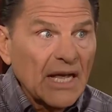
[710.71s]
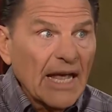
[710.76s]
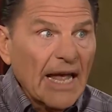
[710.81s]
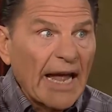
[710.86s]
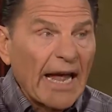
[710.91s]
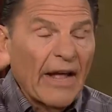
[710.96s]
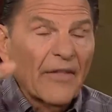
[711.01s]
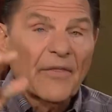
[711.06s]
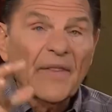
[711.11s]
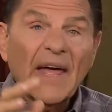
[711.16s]

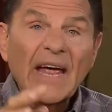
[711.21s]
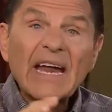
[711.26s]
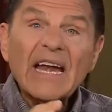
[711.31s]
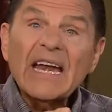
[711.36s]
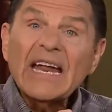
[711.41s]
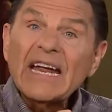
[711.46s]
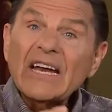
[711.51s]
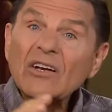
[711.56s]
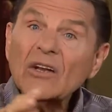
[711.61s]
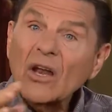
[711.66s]
And they
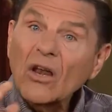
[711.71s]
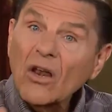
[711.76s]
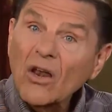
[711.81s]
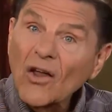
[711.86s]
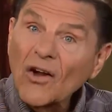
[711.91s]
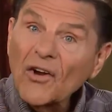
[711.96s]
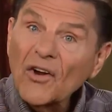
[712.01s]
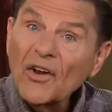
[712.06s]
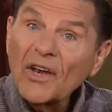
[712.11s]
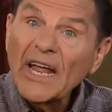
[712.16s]
need to
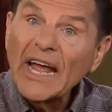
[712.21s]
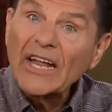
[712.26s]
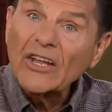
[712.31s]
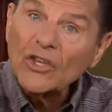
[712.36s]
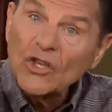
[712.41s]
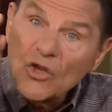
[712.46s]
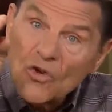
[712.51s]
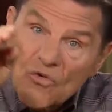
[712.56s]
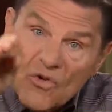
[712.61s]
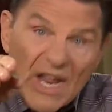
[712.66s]
learn that.
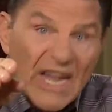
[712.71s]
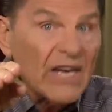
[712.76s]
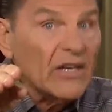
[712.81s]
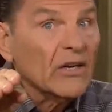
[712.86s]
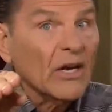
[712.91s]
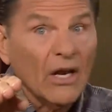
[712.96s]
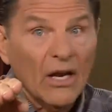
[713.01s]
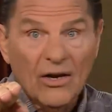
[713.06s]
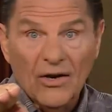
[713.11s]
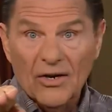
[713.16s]
You need
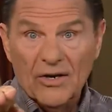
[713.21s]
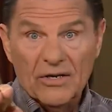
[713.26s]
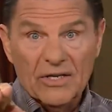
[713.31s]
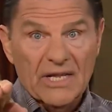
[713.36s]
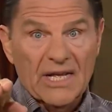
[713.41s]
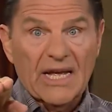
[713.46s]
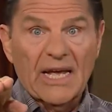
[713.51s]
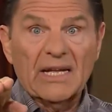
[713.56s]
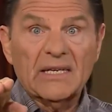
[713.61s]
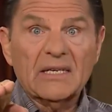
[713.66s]
to learn
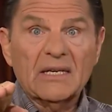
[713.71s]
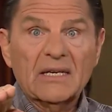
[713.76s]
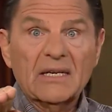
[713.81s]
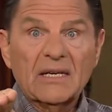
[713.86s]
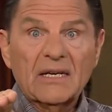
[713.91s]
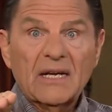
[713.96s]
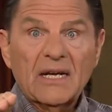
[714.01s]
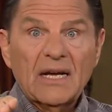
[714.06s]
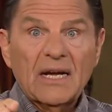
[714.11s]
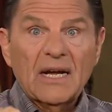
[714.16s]
that.
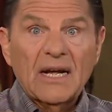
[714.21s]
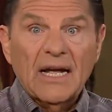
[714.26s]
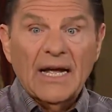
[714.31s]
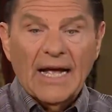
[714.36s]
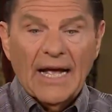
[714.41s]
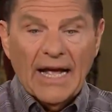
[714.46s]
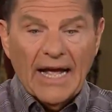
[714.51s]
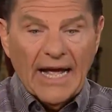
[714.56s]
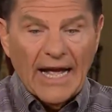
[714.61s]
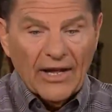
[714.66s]

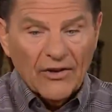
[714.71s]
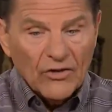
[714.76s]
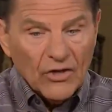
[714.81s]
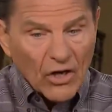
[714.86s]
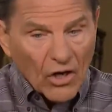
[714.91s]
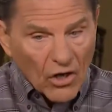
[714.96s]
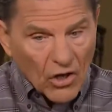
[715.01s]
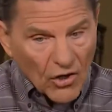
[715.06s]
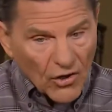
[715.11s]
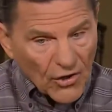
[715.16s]
And
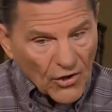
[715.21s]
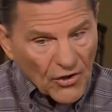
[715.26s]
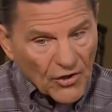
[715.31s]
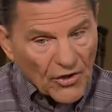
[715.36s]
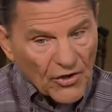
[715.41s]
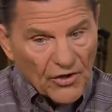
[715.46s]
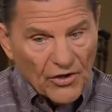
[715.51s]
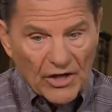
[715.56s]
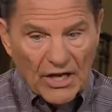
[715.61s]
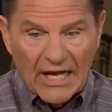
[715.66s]

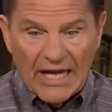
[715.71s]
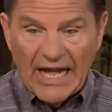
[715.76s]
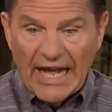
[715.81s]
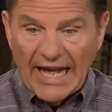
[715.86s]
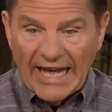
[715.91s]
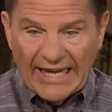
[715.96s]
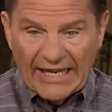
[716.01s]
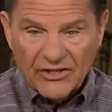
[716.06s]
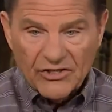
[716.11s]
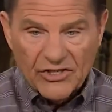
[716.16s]
learn
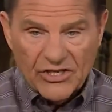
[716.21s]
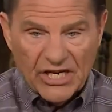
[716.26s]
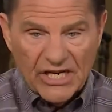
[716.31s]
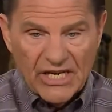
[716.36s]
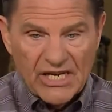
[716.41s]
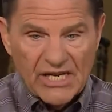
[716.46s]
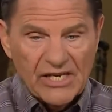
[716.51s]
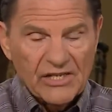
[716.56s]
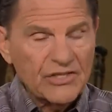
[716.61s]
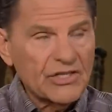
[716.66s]
and
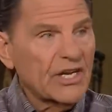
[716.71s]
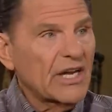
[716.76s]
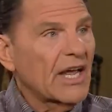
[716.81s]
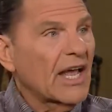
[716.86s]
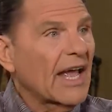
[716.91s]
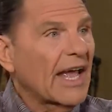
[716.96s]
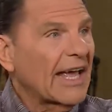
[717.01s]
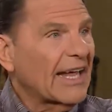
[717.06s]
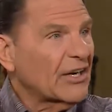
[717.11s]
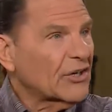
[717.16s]
teach
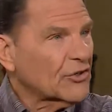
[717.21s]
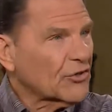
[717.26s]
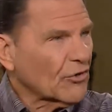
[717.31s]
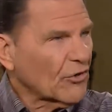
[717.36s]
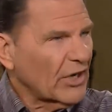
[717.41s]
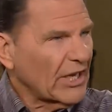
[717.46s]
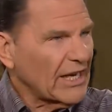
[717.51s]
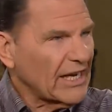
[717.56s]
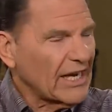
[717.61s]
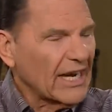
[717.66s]
and
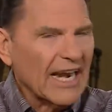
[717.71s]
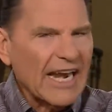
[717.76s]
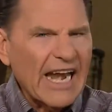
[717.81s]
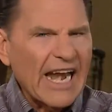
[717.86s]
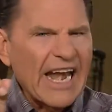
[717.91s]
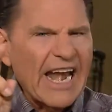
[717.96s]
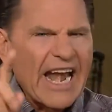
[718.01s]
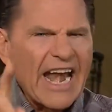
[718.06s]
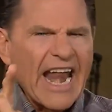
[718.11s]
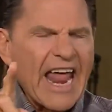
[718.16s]
train
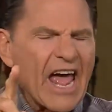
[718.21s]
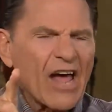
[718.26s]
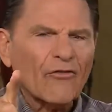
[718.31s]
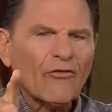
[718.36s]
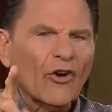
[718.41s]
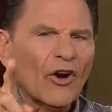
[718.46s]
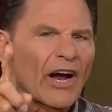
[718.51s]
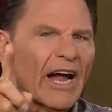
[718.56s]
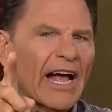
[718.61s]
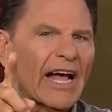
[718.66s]

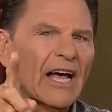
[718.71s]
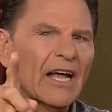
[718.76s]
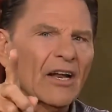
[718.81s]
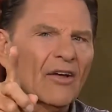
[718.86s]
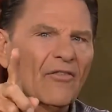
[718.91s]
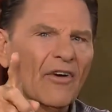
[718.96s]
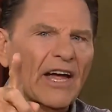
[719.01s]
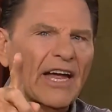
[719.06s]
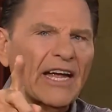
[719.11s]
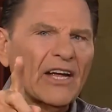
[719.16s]
never out
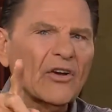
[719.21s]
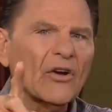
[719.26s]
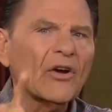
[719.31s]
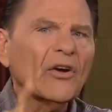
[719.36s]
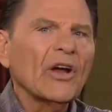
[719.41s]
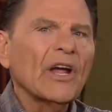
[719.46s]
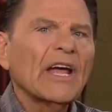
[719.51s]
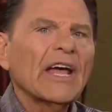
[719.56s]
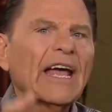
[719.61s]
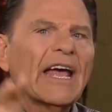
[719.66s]
of
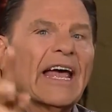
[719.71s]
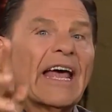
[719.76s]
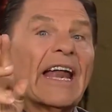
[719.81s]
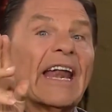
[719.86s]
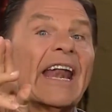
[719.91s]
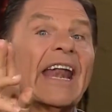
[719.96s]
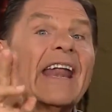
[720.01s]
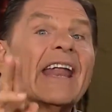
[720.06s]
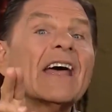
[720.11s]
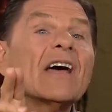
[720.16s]
anger
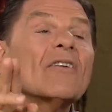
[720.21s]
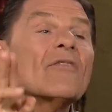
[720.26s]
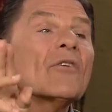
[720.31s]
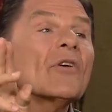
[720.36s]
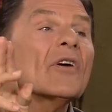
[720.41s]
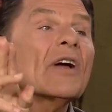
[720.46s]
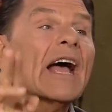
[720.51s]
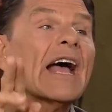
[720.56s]
and never